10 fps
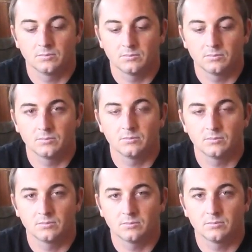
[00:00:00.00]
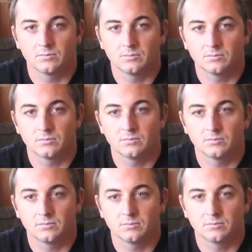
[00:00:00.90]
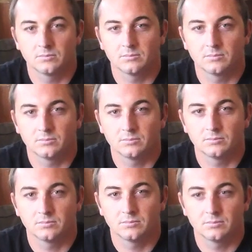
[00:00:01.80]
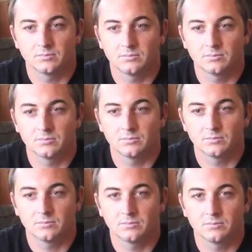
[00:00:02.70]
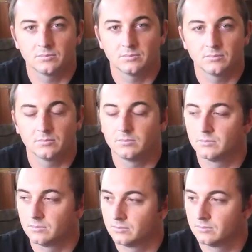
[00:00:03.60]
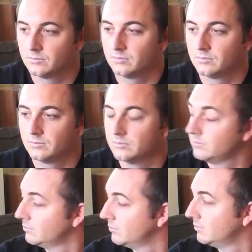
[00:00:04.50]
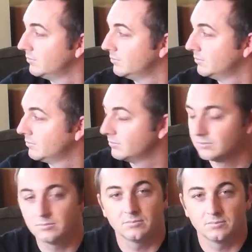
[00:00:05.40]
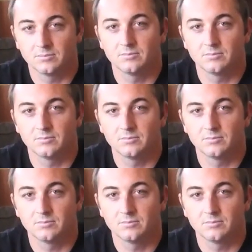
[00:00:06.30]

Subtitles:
This person isn't speaking.